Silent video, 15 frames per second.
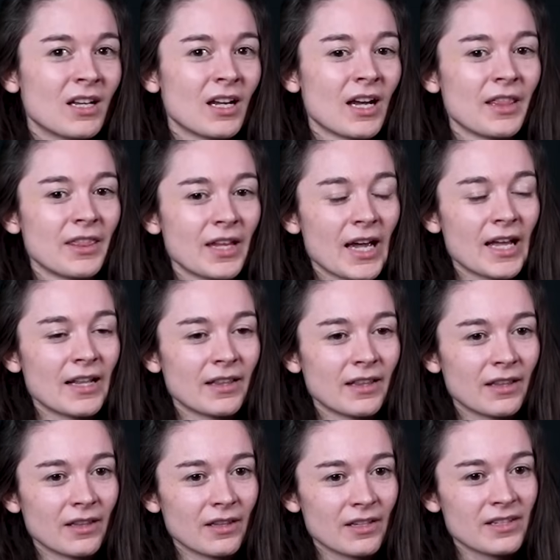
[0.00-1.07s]
And
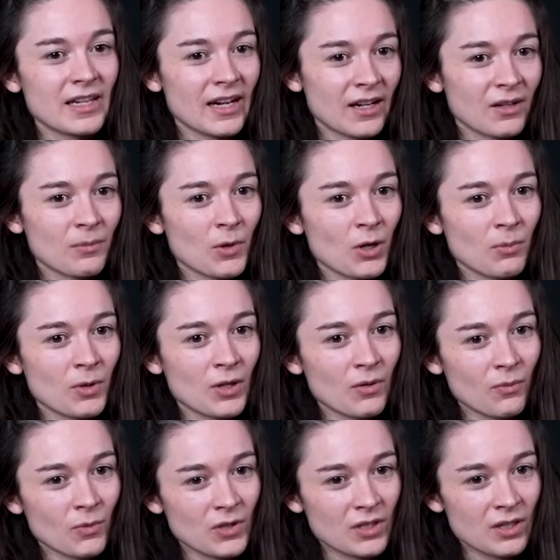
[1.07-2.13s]
then the second
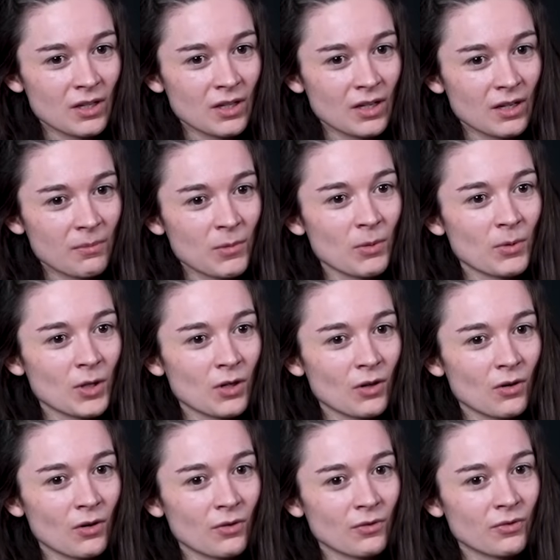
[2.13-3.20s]
moment was the moment
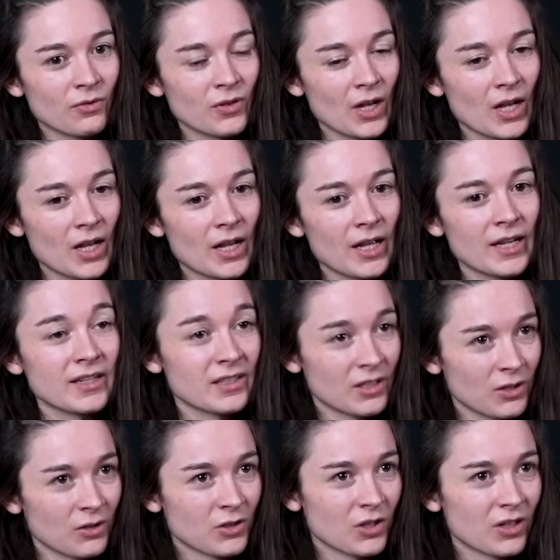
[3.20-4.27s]
of
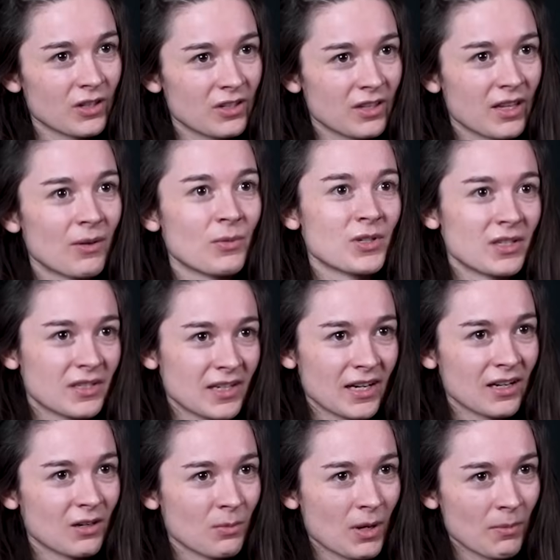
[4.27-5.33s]
exclusion. So that was the
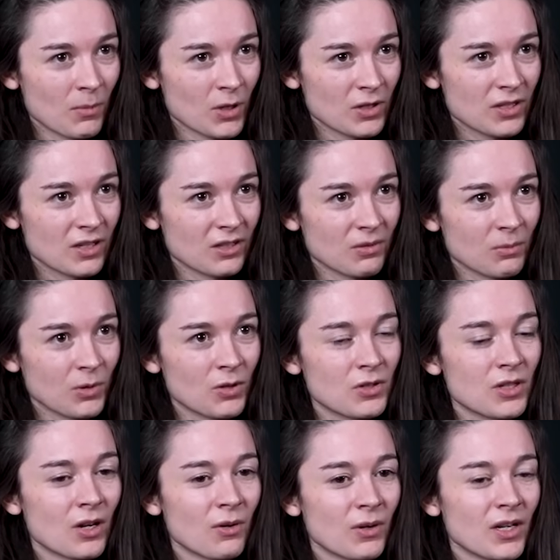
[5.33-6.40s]
Second Amendment under
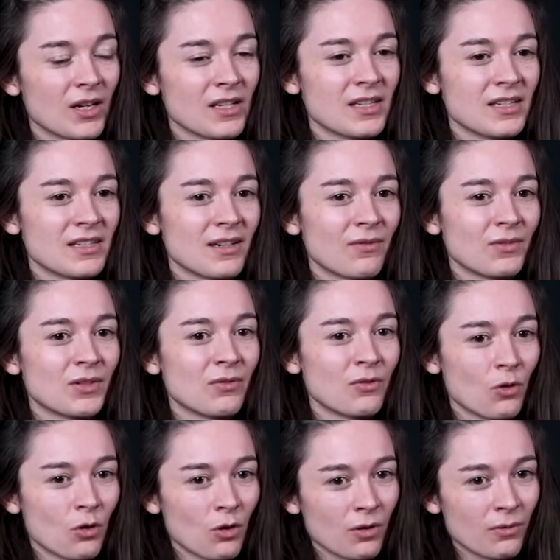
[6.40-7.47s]
Bhutto in
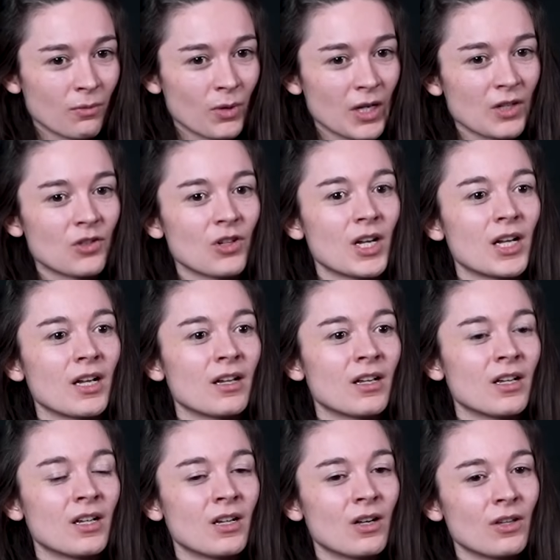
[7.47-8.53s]
1974, which
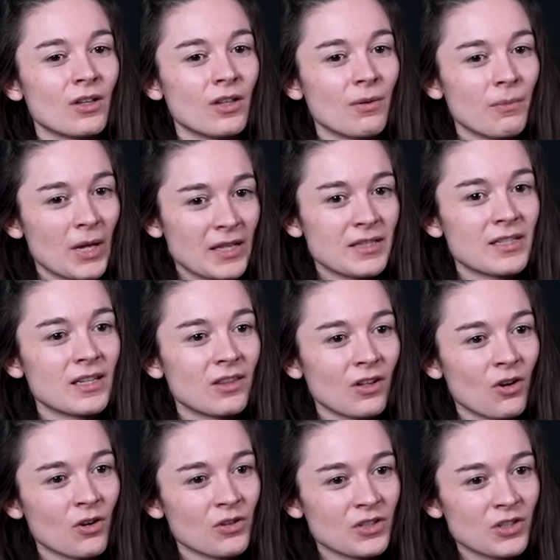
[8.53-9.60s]
amended the
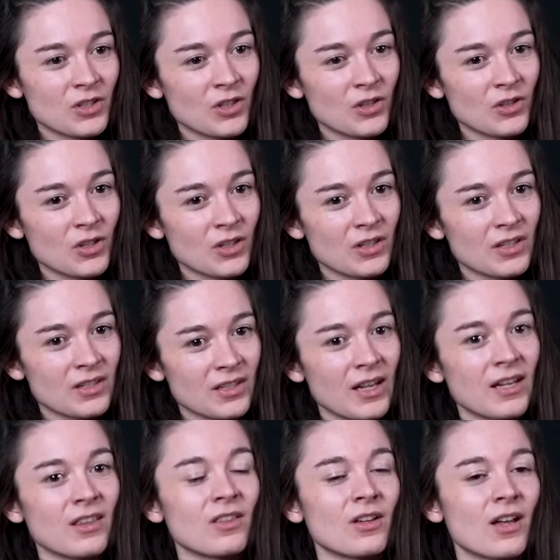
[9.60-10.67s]
constitution to
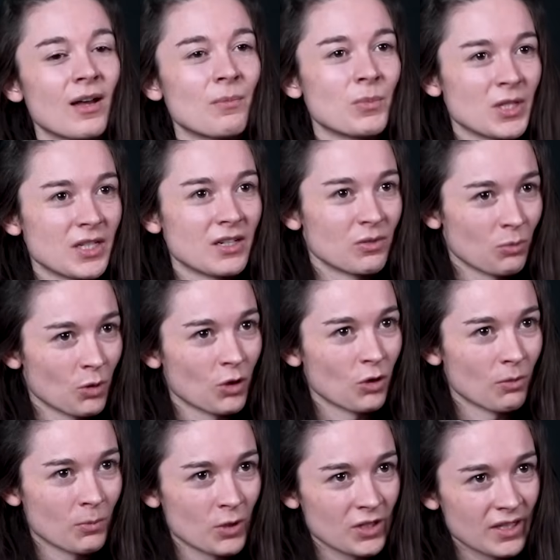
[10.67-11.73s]
say that Ahmadis were
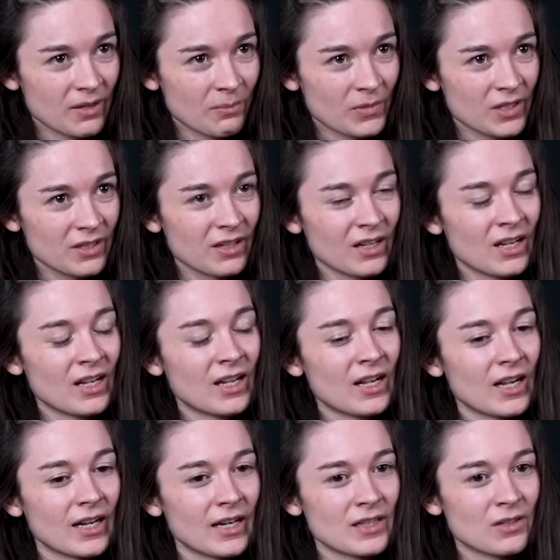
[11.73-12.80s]
non-Muslims.
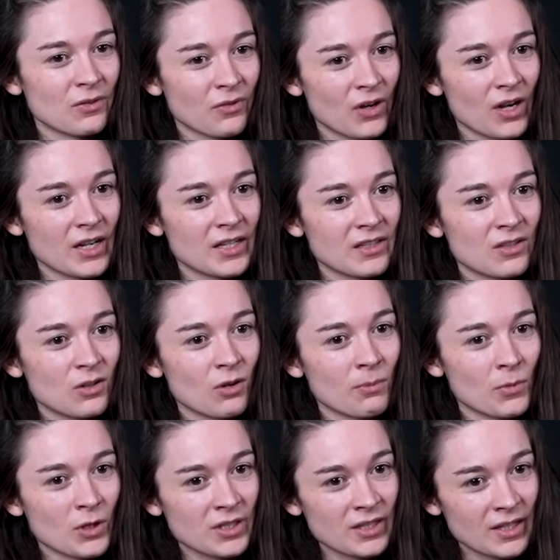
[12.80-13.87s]
And it defines
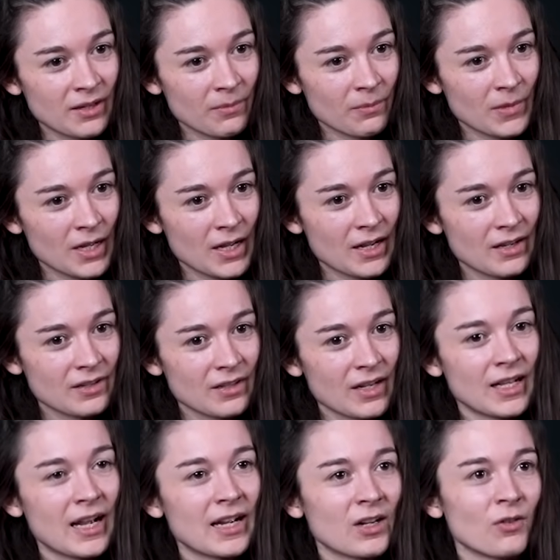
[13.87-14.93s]
non-Muslim as a
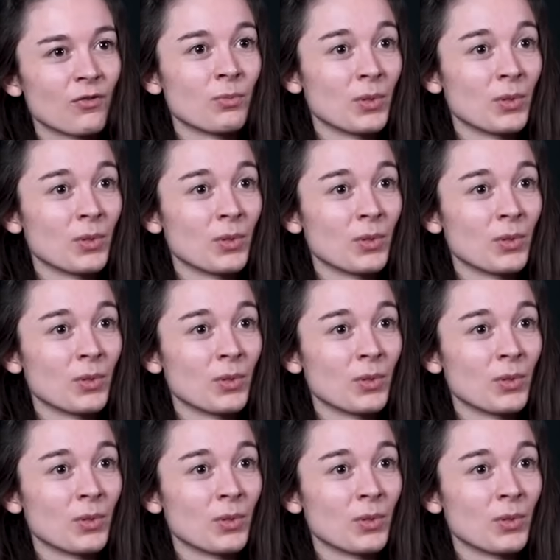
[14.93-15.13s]
lack of